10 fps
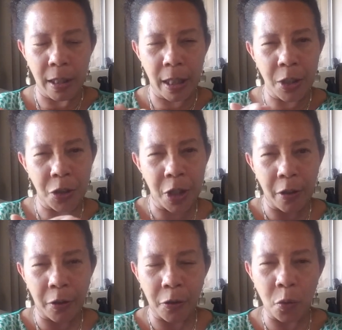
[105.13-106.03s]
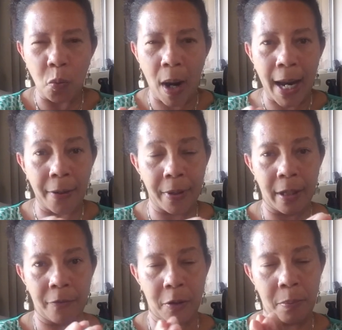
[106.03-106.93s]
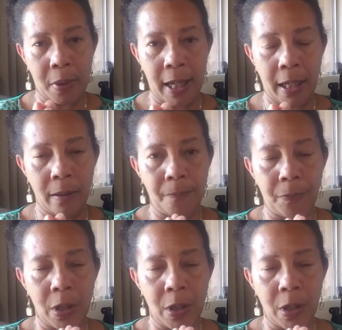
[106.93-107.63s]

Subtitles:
engineering through the wiring of your brain.